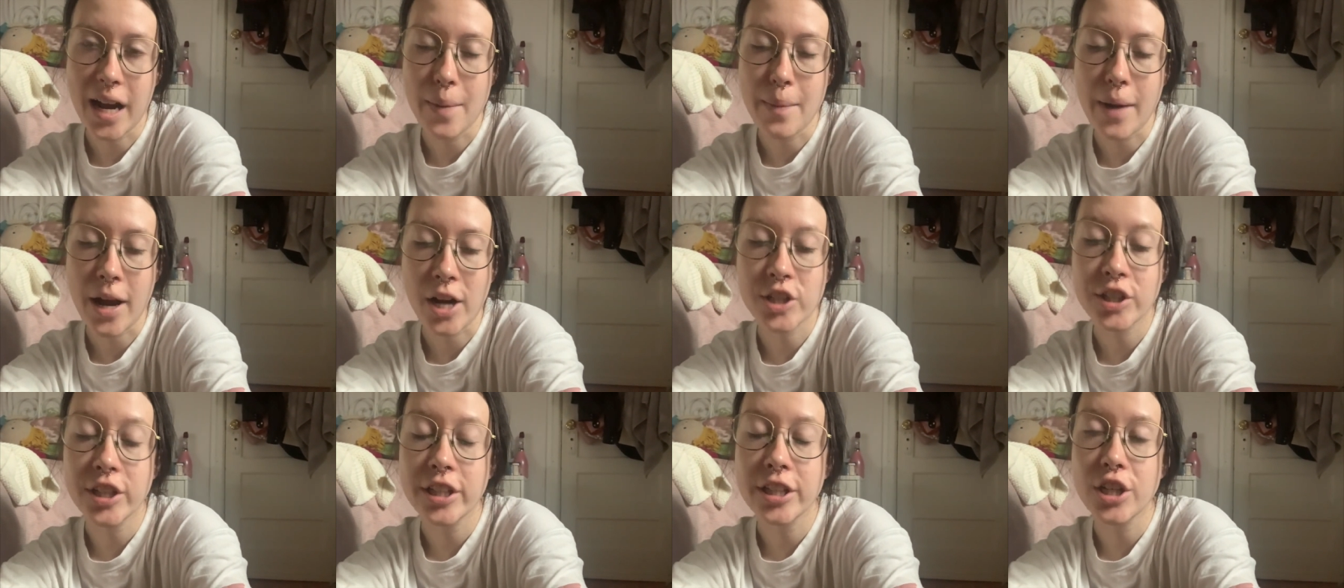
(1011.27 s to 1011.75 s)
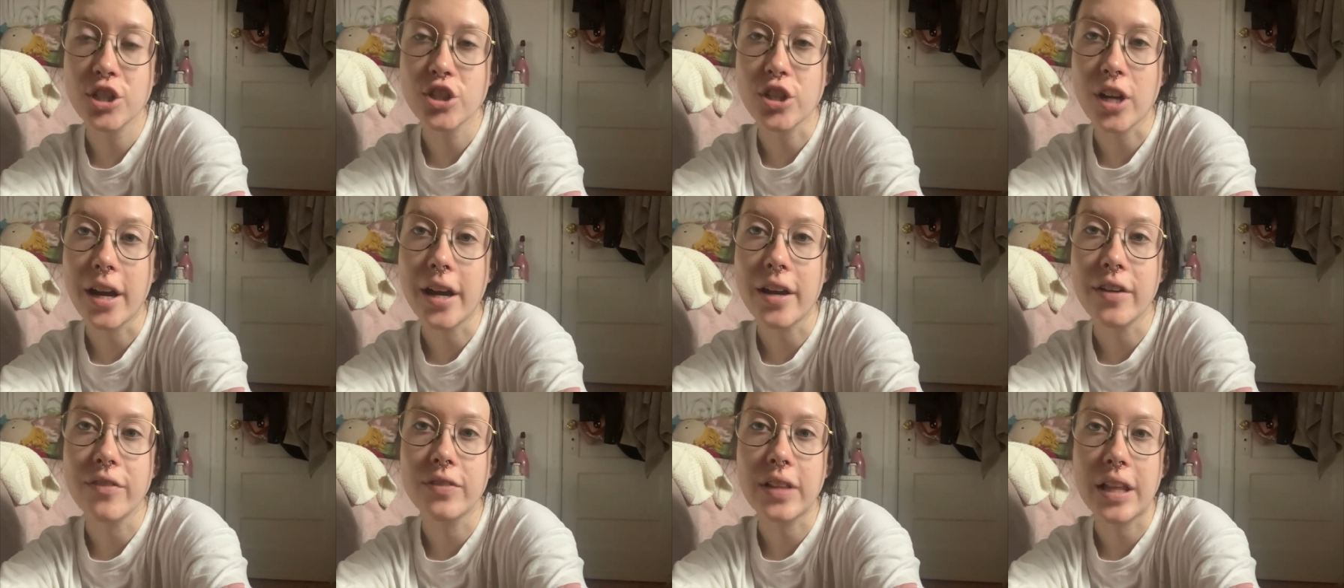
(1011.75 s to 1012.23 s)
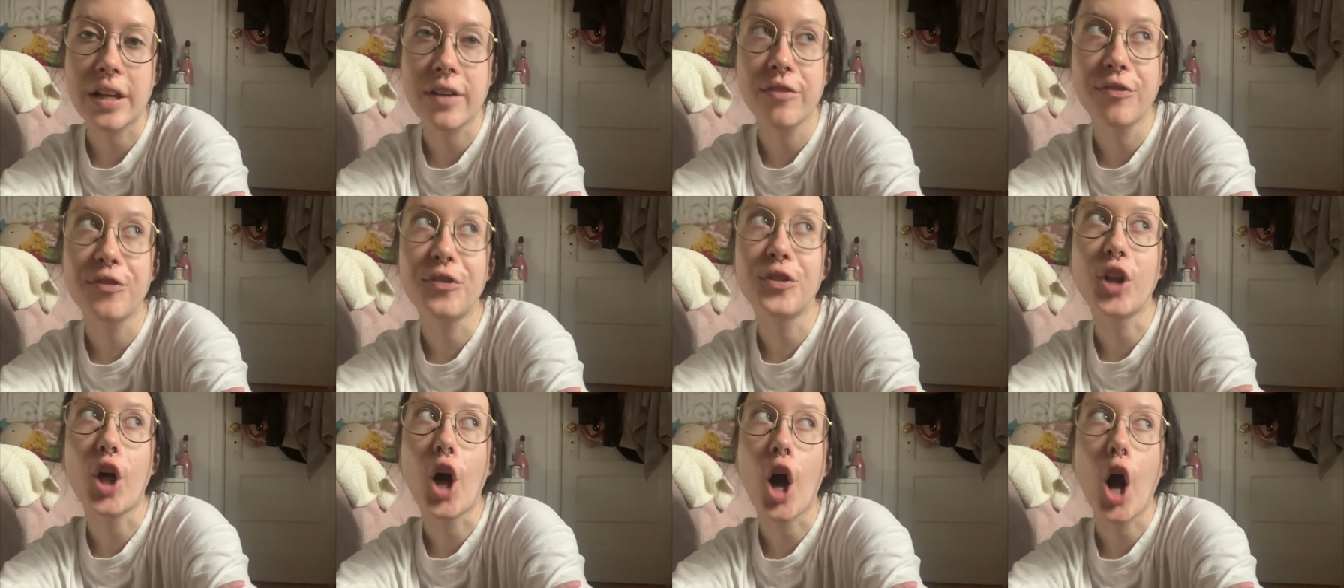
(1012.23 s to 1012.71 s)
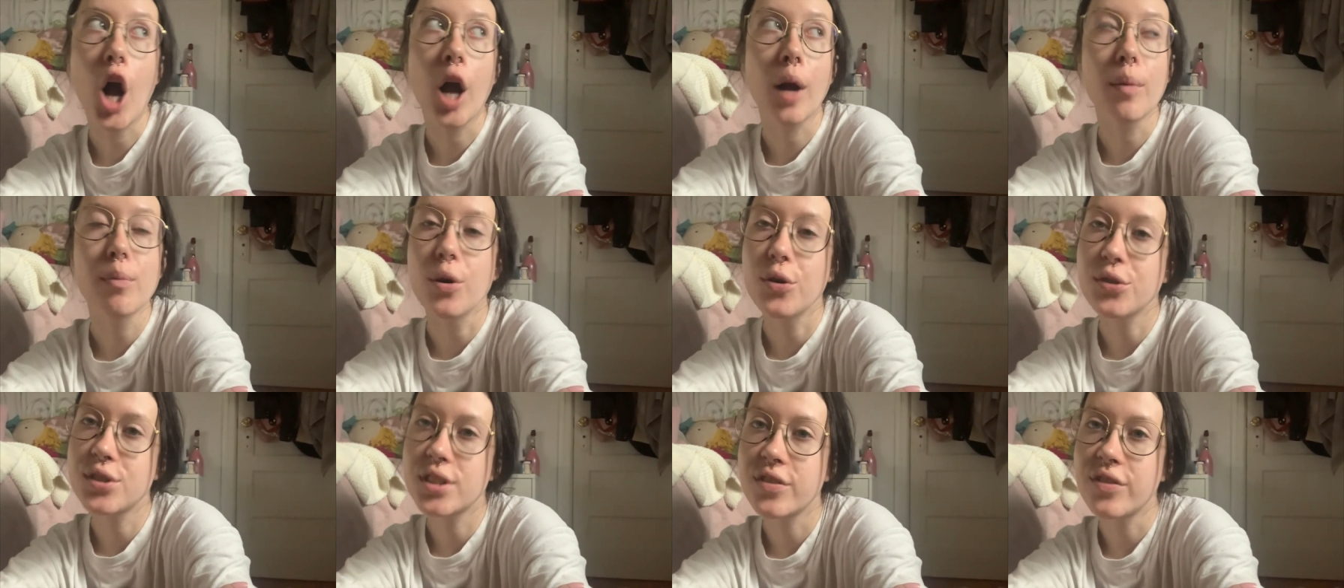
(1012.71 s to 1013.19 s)
I'm actually gonna try and like vlog
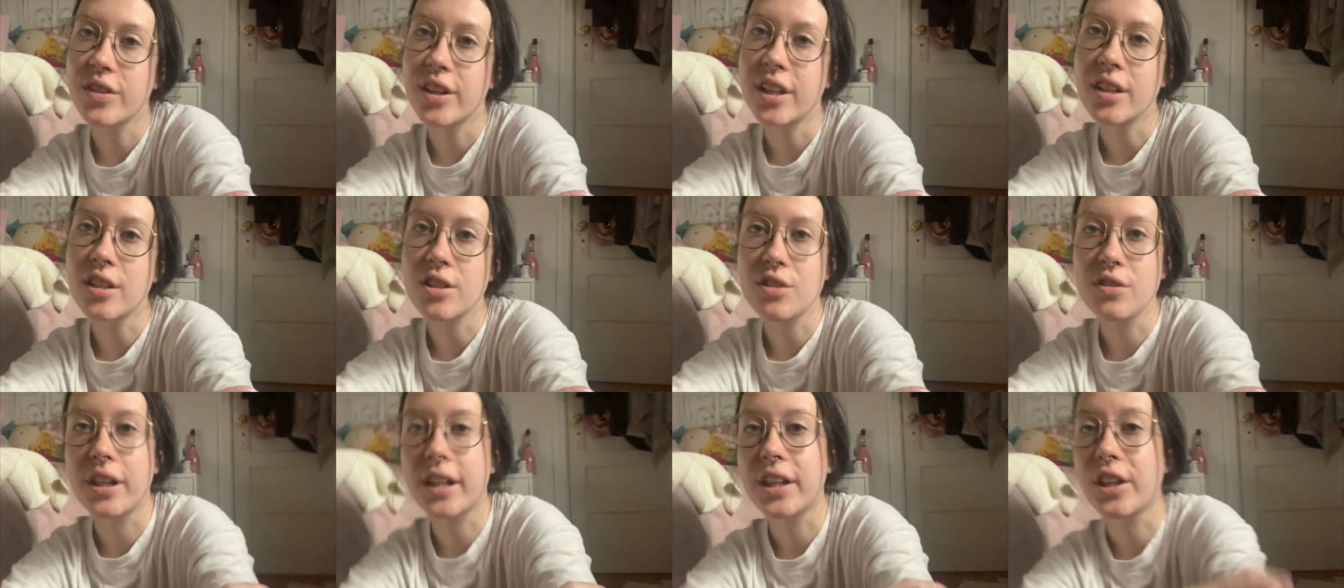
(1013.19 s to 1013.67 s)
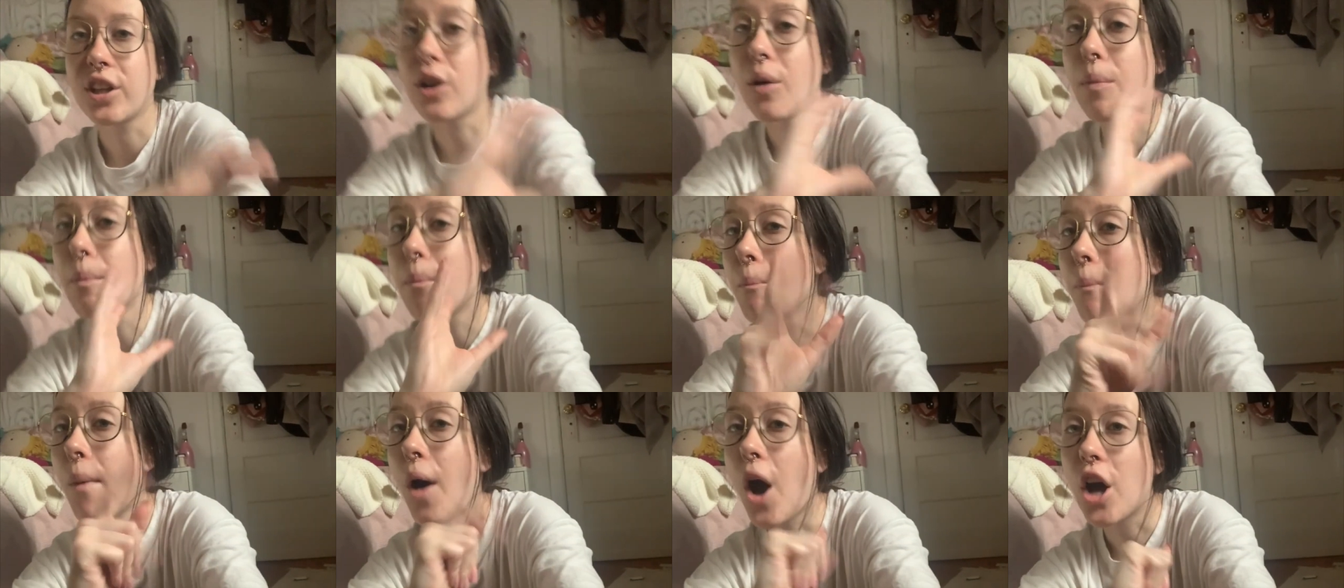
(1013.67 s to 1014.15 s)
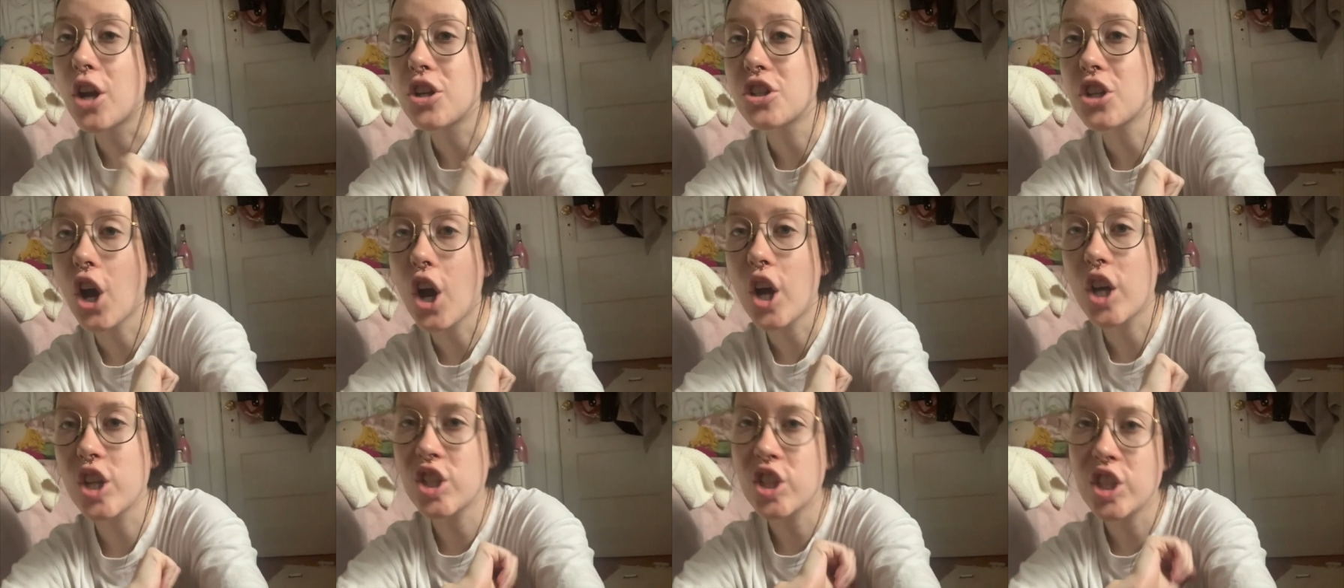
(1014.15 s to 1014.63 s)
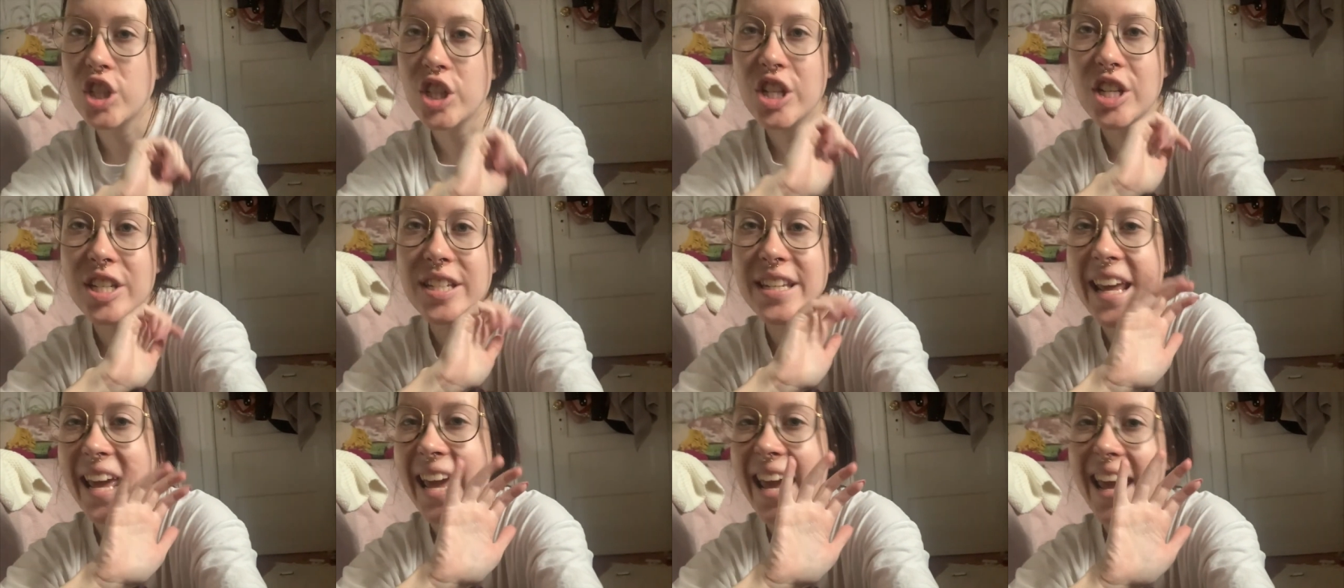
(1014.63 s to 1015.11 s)
most of it, do like a little
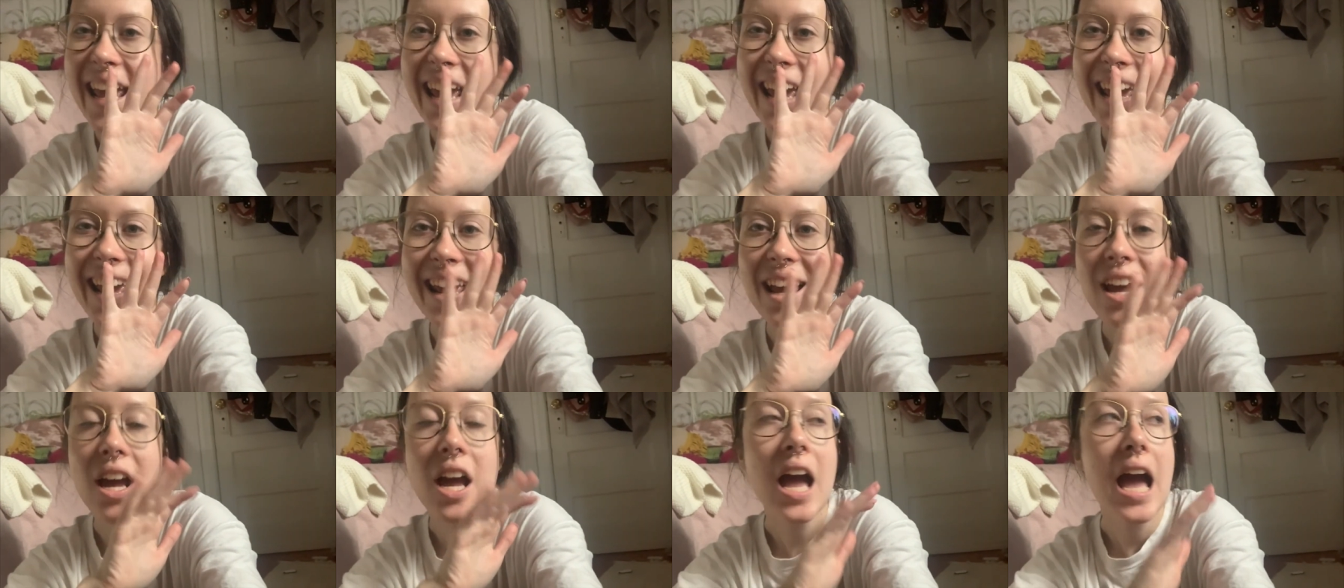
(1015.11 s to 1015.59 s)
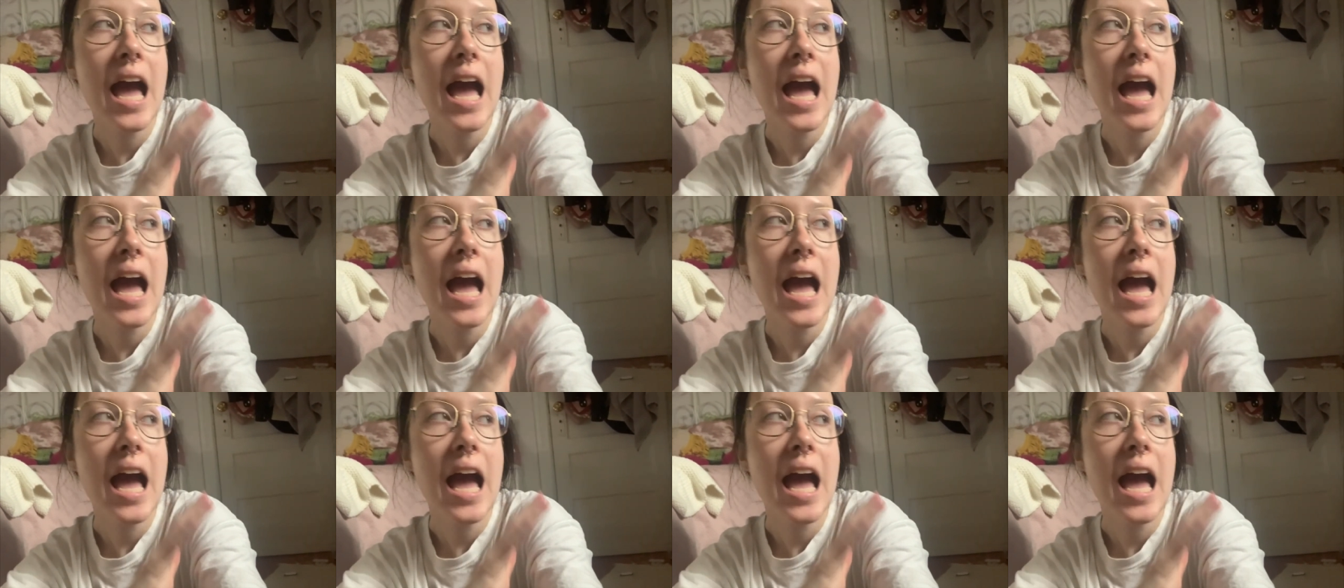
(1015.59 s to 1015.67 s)
montage-y day